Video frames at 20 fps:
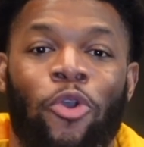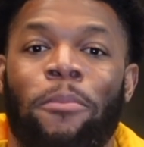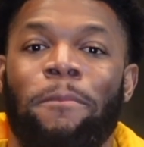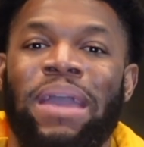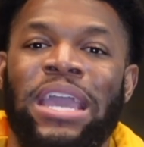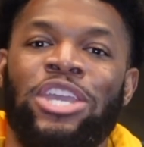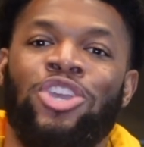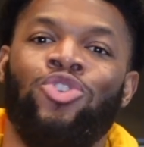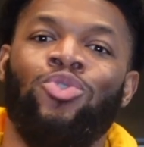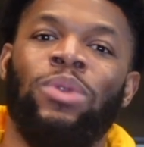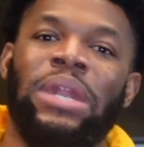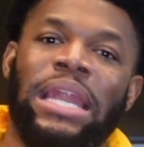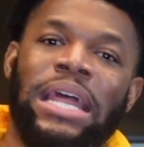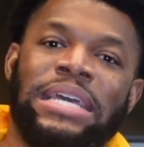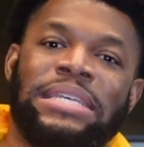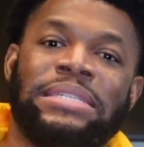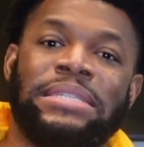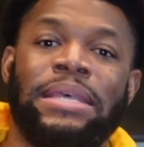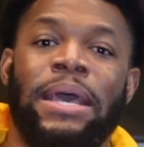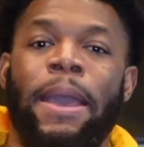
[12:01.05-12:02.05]
or make you
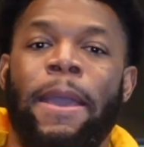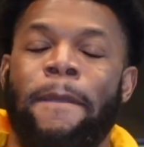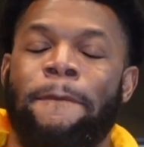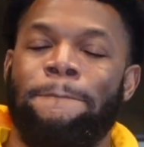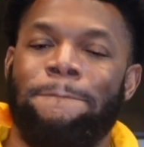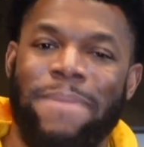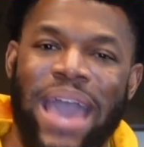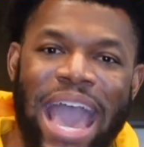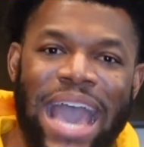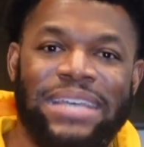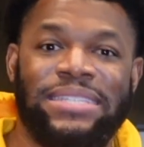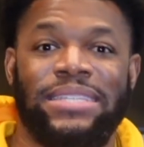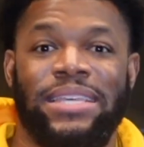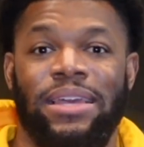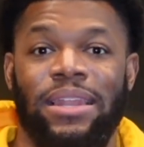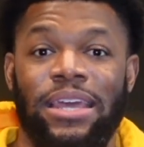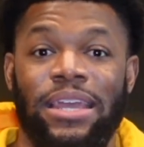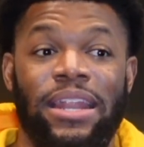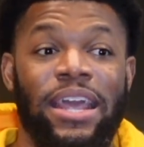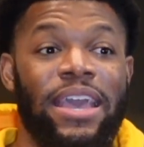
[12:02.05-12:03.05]
less
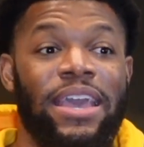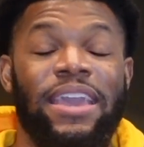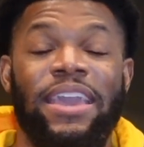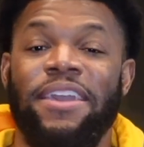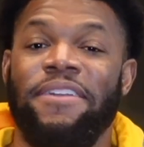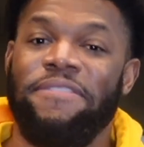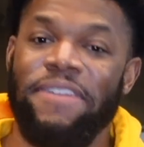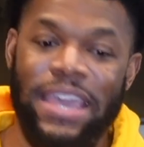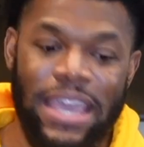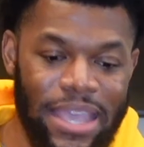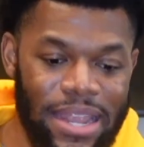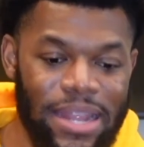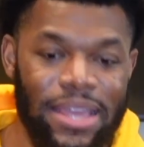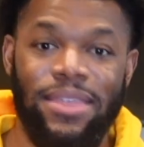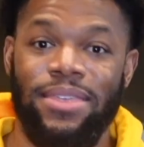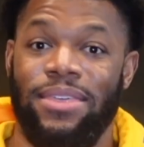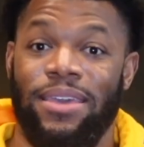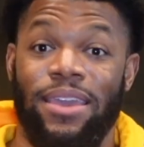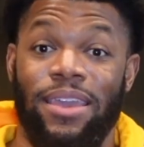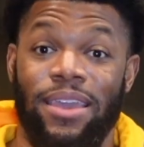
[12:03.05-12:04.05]
masculine. If
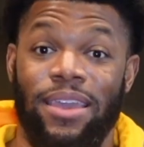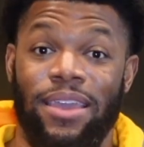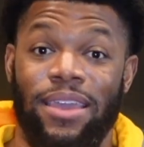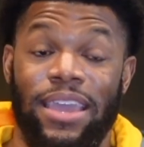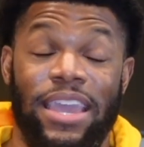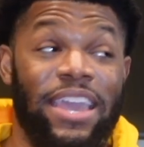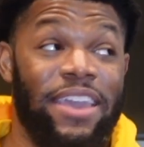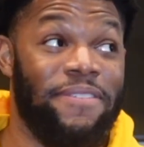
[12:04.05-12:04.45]
anything,